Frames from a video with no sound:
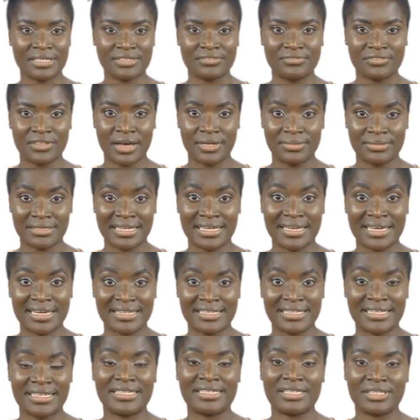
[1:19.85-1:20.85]
have come to this
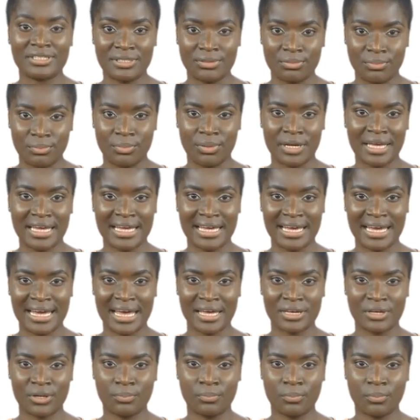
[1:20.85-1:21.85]
decision quickly
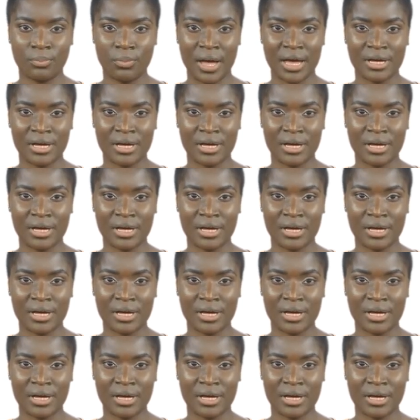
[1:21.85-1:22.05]
and are more